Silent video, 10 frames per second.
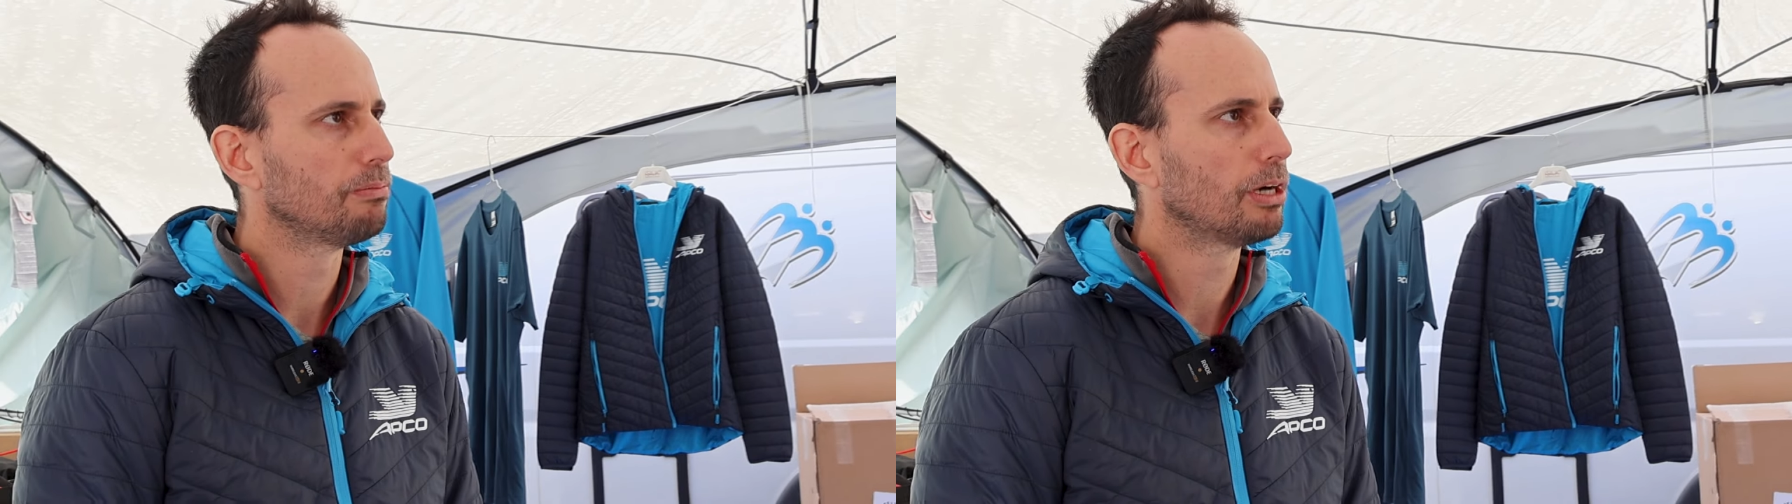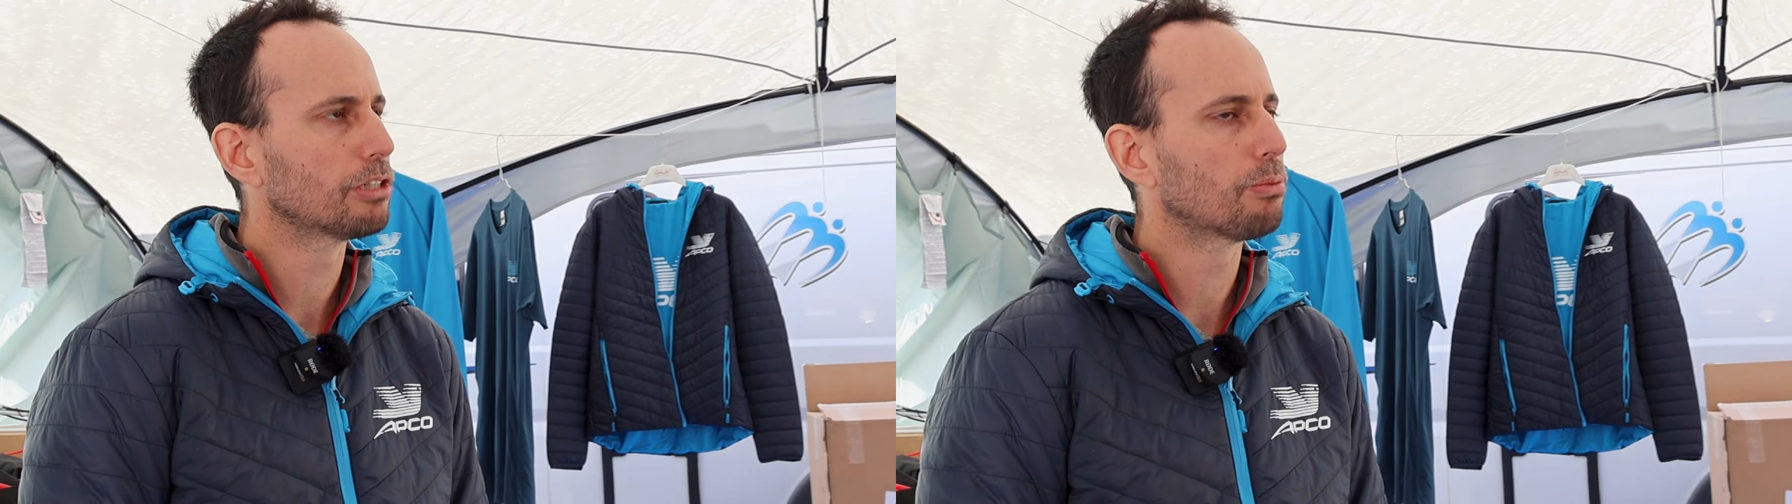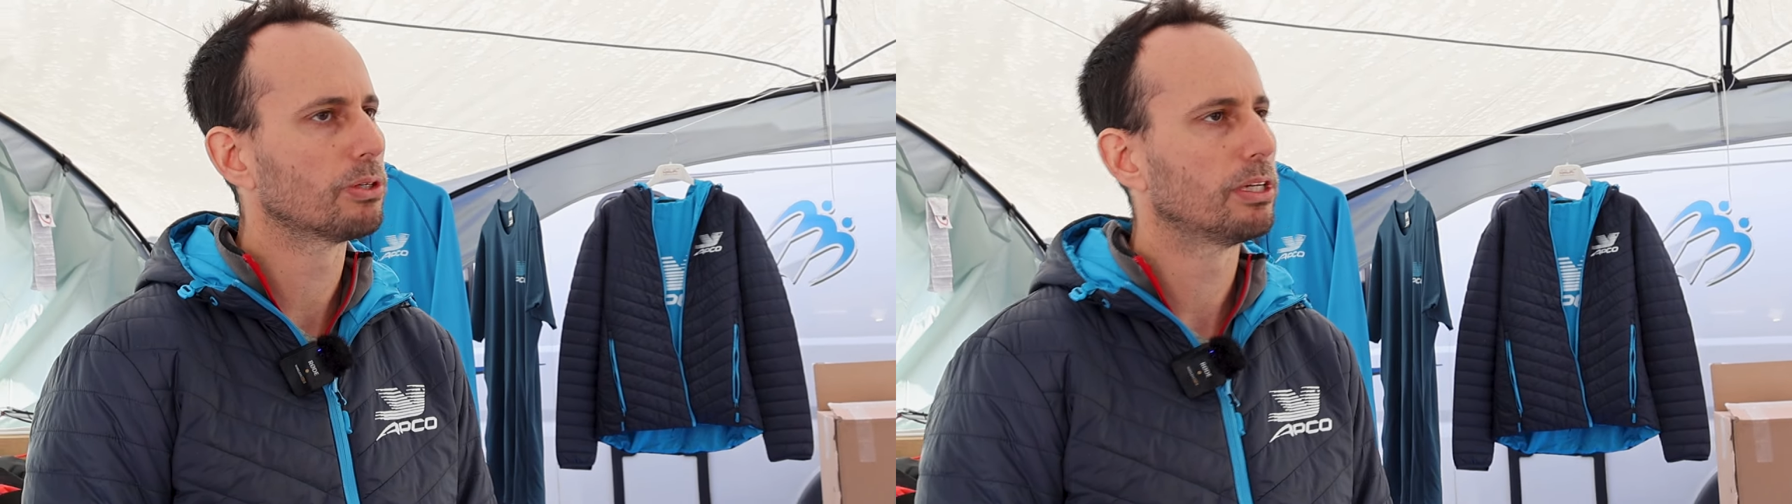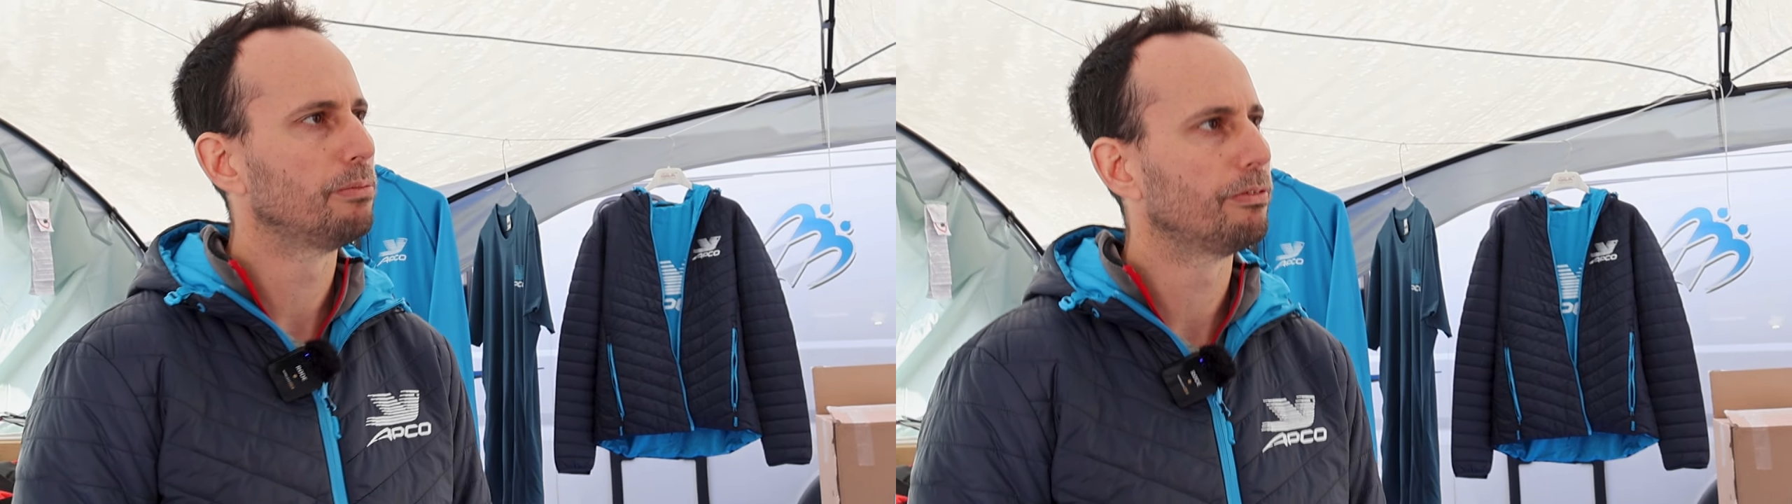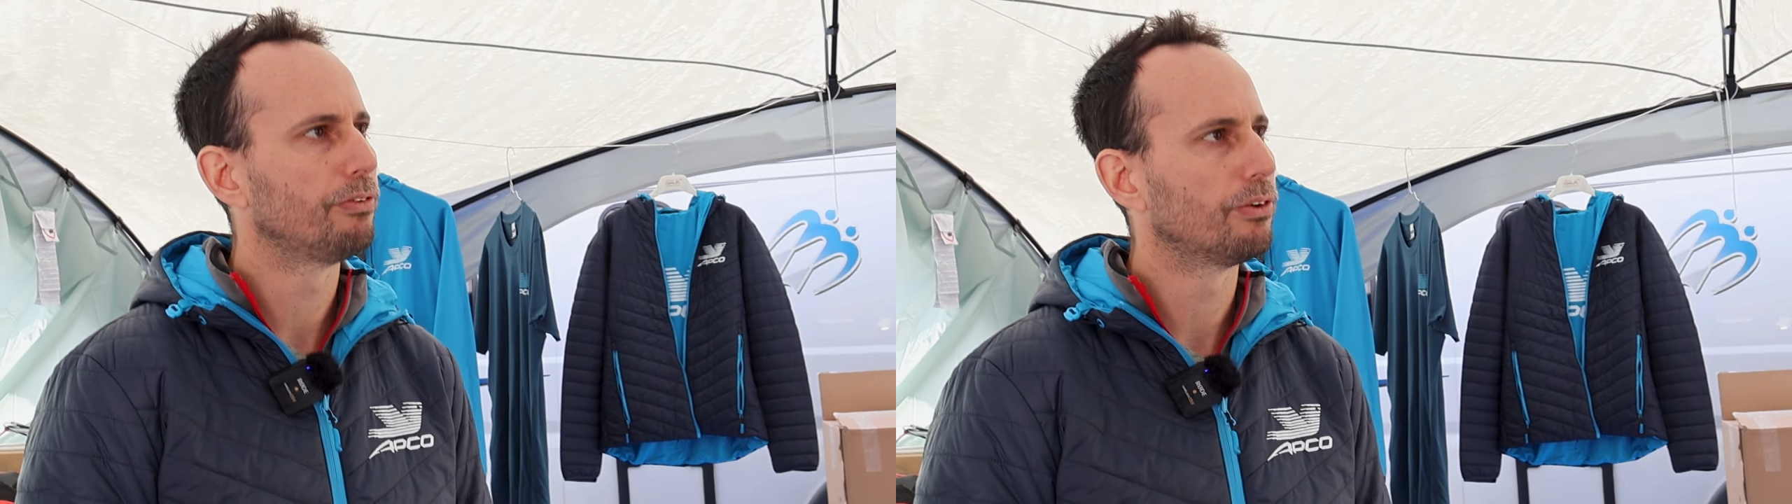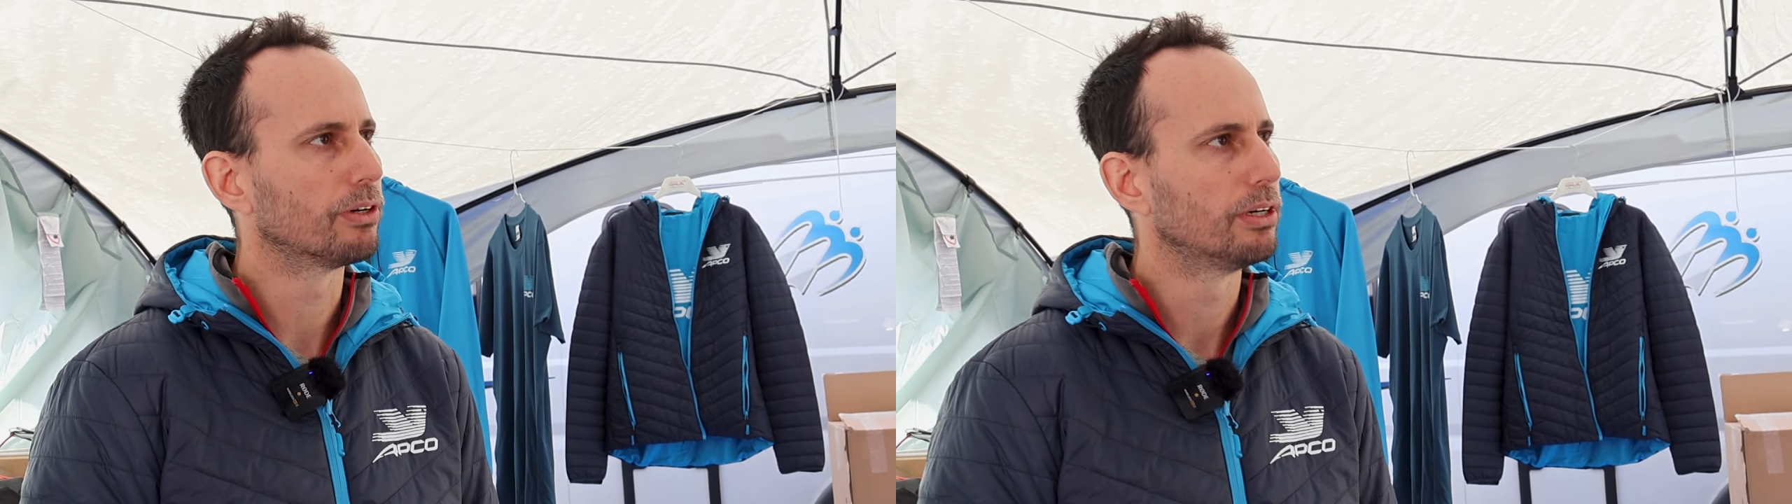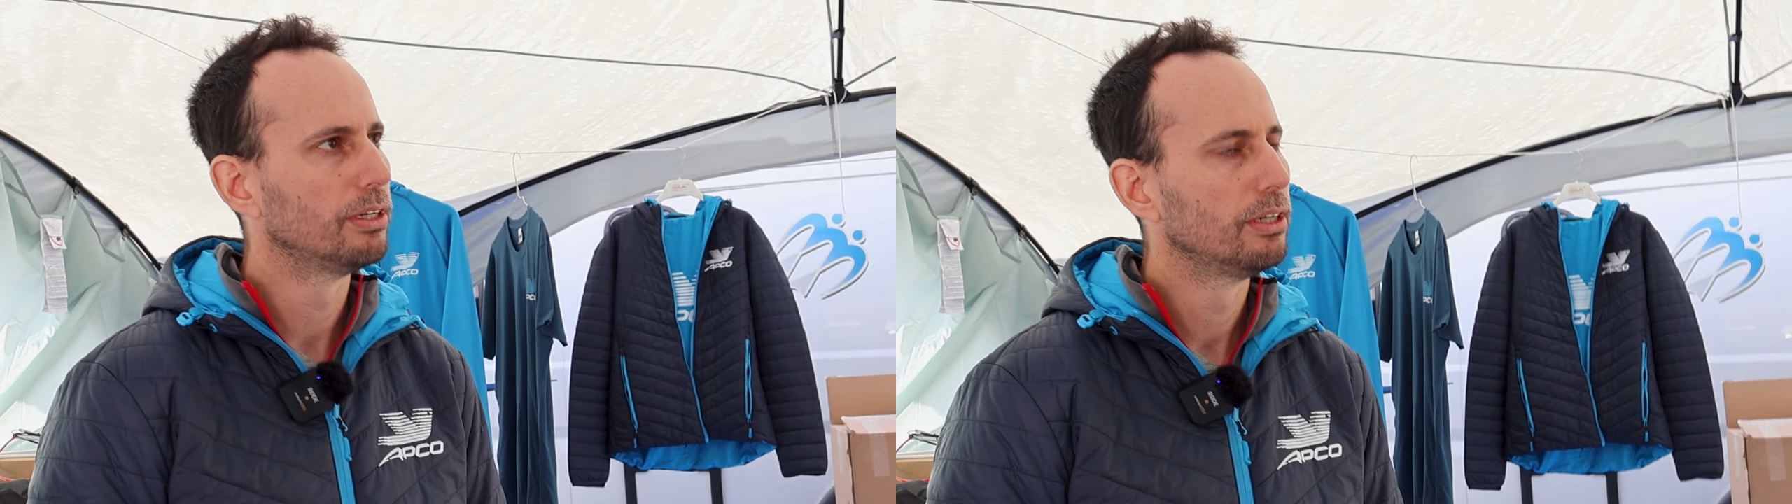much more than before.